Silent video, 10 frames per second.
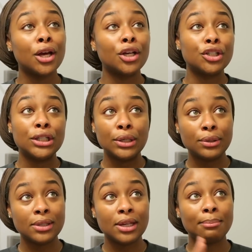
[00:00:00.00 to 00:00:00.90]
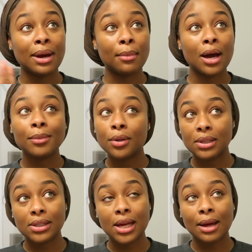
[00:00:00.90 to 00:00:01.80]
She uses them. My mom
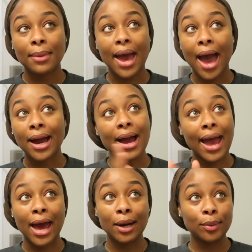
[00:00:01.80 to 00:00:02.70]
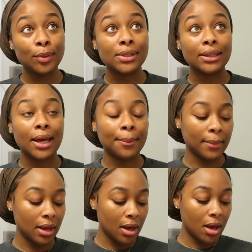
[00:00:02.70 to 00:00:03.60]
uses them. I got Adam using them.